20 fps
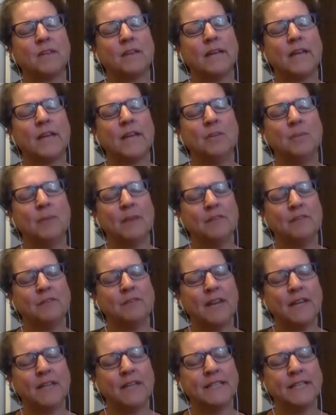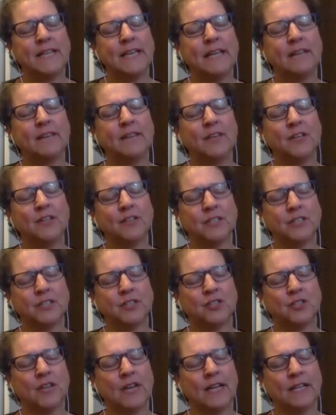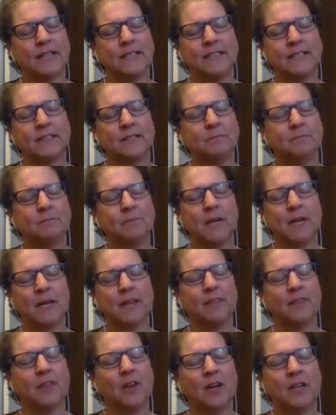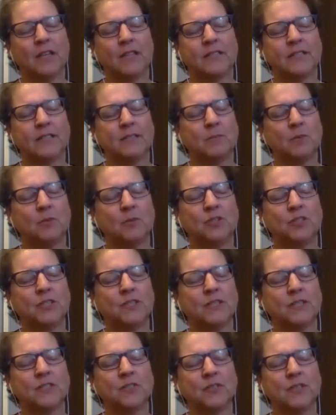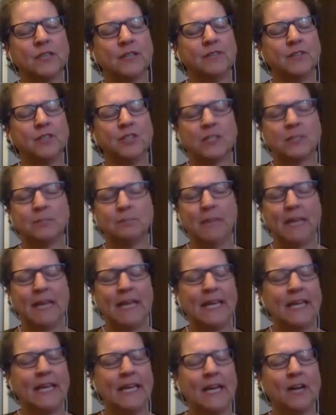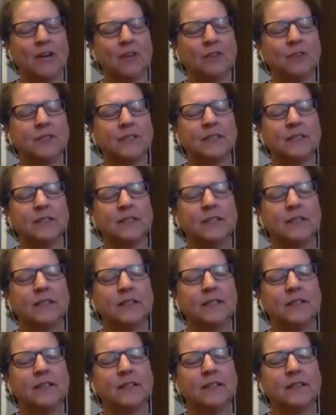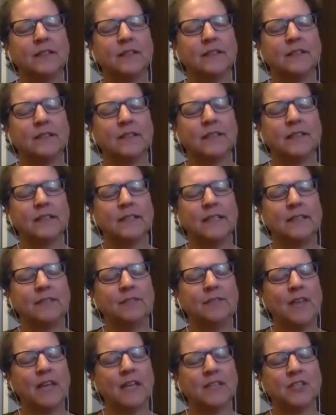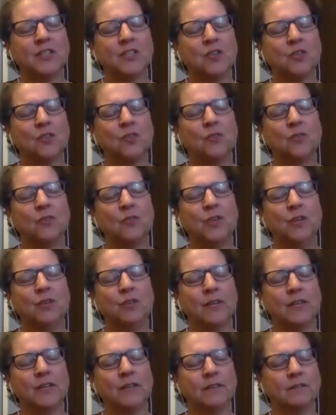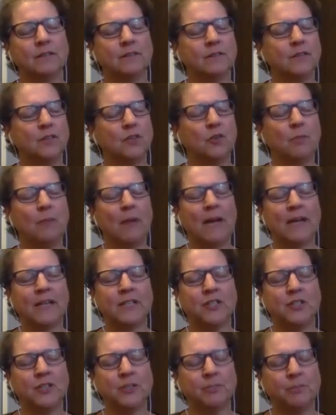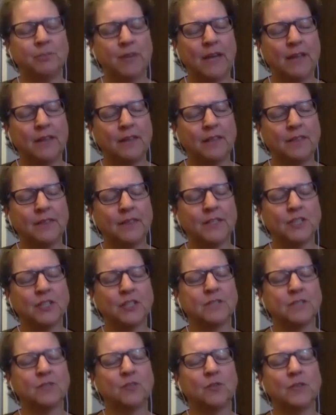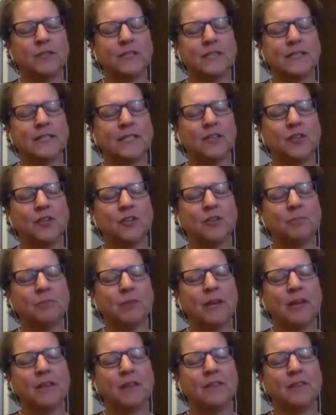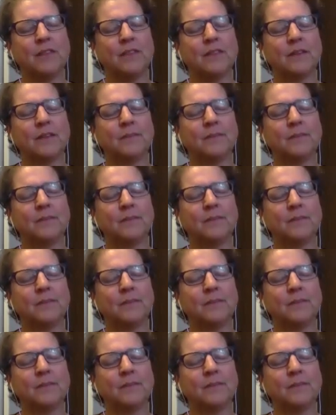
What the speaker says: And you might find again that you're distracted by thoughts, emotions, or even just blanking out. If that's so, you can go back to your breath and just focus in on your breath.